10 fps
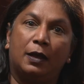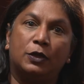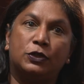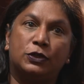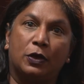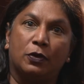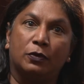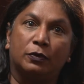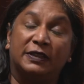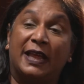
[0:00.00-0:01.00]

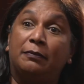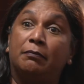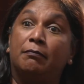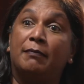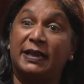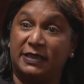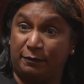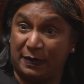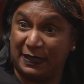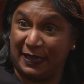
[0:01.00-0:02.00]
So that might have
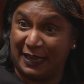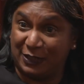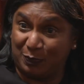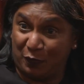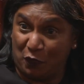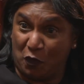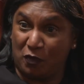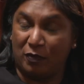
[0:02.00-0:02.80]
been the case before.